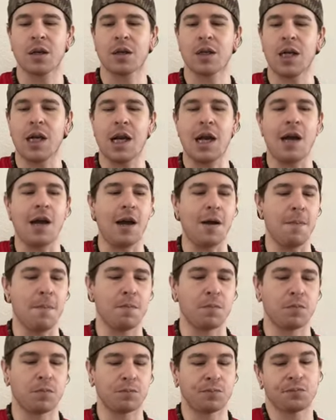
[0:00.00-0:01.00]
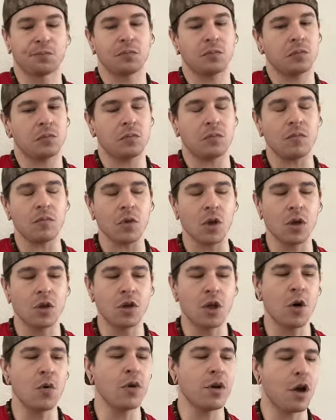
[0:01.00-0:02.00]

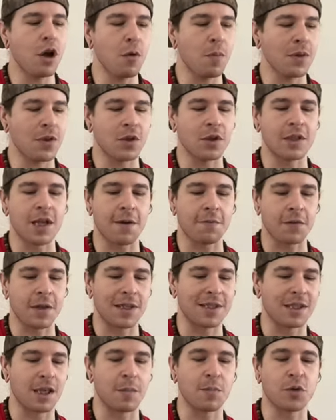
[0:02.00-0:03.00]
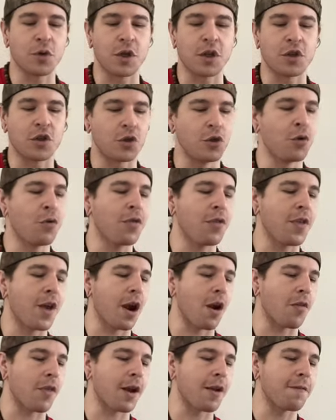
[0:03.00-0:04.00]
Don't know, but there's definitely some sort of truth
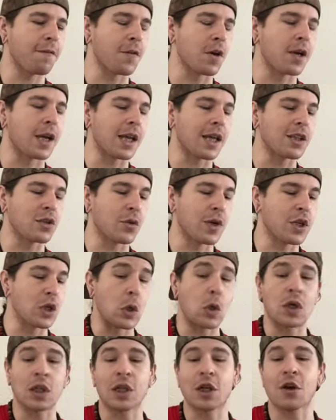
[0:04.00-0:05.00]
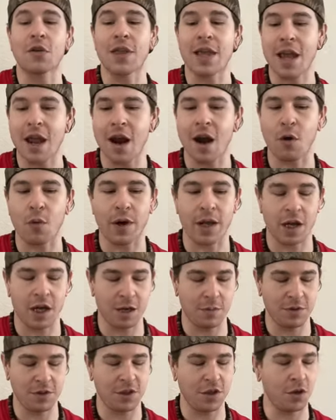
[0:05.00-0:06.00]
there that I feel like is going to clear the air when it
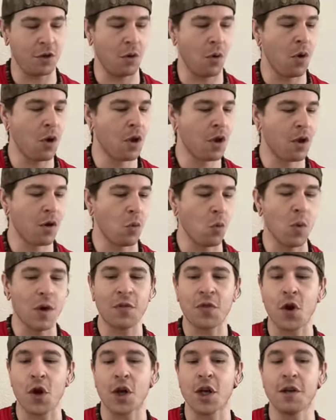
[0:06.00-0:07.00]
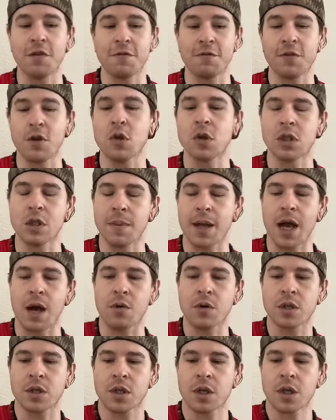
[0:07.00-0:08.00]
comes to what they're confused
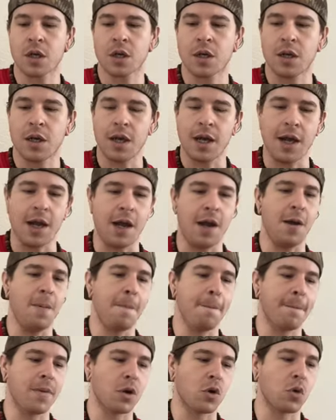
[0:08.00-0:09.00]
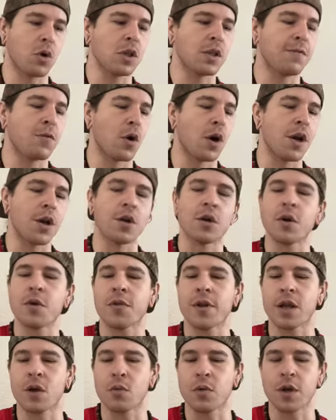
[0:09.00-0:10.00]
about. But of course, if you are dealing
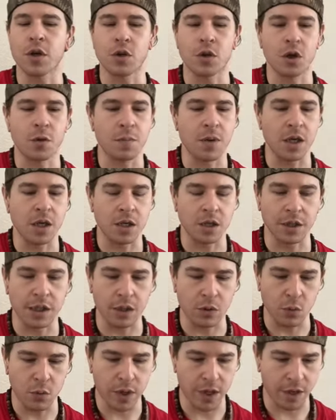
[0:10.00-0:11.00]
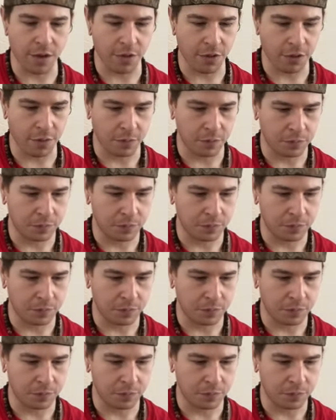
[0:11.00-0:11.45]
with anyone you could be dealing with,